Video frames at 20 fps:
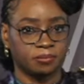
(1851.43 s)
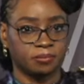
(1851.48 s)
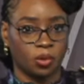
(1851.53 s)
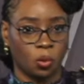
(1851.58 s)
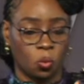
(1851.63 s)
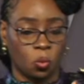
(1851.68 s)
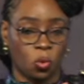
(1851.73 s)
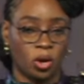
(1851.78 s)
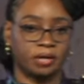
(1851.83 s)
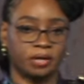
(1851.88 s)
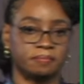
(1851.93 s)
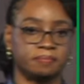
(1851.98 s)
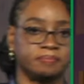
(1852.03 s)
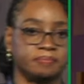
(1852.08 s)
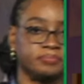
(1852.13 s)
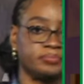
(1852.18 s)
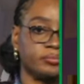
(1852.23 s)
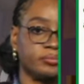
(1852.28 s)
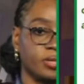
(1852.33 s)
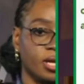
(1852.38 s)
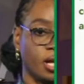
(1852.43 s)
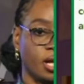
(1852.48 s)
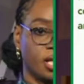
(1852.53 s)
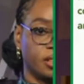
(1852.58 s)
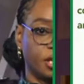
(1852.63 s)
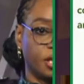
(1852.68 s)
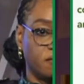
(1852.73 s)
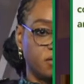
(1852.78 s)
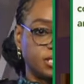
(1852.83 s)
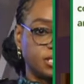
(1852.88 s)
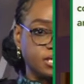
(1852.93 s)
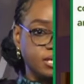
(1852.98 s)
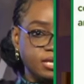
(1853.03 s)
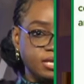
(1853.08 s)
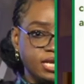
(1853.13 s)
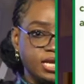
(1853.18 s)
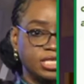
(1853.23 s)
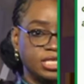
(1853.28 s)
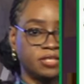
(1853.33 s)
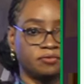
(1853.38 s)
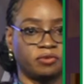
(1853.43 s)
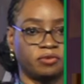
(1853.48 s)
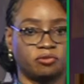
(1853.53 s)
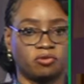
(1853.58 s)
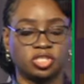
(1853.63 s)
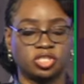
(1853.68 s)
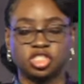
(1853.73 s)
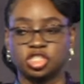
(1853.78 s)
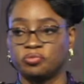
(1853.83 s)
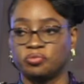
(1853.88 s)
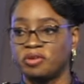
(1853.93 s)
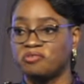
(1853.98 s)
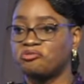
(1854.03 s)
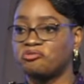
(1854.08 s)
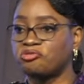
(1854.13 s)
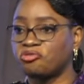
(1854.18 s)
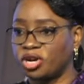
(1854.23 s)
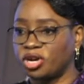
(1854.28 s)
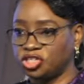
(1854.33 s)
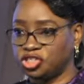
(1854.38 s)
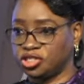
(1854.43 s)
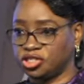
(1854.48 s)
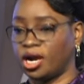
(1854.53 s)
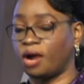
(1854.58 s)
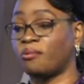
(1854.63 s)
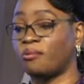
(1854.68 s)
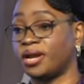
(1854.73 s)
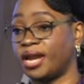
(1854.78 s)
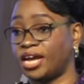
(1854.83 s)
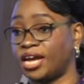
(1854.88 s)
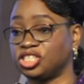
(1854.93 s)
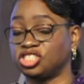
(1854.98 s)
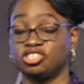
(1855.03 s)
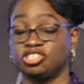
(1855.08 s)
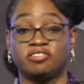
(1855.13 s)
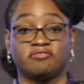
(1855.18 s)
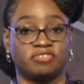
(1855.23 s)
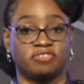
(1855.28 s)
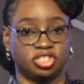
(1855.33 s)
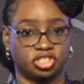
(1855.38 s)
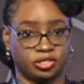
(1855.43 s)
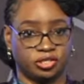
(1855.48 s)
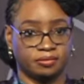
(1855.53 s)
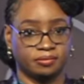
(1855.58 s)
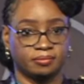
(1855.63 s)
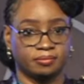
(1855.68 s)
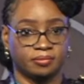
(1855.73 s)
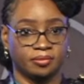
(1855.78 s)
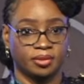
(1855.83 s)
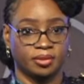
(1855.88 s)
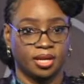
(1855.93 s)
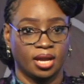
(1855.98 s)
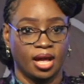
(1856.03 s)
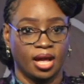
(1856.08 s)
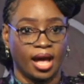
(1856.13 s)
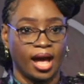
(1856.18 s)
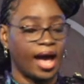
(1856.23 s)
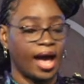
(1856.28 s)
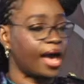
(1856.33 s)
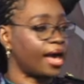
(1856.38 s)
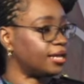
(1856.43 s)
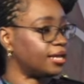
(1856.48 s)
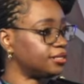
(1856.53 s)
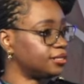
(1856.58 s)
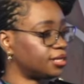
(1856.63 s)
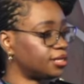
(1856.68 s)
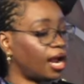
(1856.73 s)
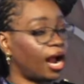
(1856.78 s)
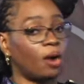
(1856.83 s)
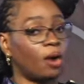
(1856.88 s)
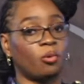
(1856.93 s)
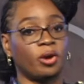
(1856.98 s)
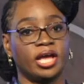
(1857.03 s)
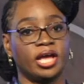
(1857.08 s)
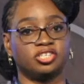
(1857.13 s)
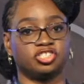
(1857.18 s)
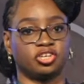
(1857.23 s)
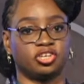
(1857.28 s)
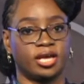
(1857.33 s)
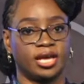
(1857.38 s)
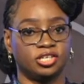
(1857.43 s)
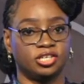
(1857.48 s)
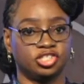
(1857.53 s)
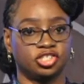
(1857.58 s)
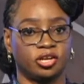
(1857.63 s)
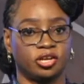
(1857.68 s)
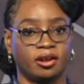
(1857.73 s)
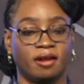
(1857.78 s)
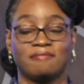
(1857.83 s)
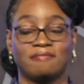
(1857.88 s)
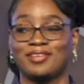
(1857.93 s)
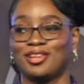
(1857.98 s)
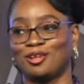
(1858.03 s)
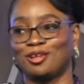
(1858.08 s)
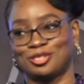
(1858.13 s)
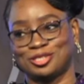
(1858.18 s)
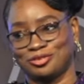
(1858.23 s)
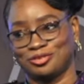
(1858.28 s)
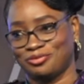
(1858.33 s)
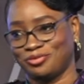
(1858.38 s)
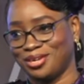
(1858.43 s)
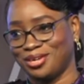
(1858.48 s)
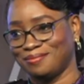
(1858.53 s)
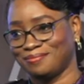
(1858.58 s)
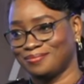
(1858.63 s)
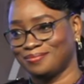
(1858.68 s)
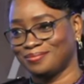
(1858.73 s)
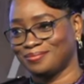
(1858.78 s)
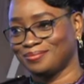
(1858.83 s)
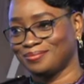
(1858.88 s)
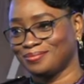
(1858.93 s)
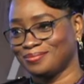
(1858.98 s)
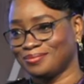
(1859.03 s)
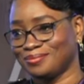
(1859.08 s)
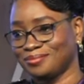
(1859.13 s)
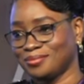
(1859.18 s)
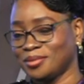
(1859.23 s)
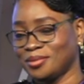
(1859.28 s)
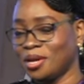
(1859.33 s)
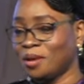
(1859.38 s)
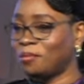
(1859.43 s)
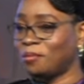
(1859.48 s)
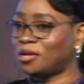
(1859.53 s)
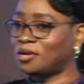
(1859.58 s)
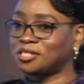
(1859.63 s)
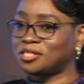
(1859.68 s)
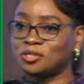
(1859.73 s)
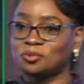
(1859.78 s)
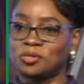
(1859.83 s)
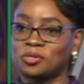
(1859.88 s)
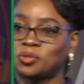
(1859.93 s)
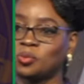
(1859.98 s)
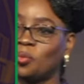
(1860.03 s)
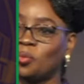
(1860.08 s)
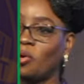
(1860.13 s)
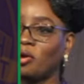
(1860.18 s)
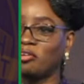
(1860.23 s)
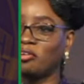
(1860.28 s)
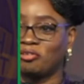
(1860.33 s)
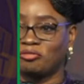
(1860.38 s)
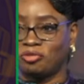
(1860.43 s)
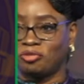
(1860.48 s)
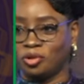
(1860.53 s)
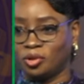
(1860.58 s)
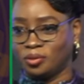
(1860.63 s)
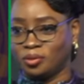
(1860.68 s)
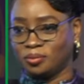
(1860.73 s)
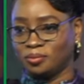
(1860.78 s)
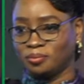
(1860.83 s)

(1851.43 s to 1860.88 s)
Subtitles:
One, there is need for us to refresh our national vision and our education philosophy. Because it was wonderful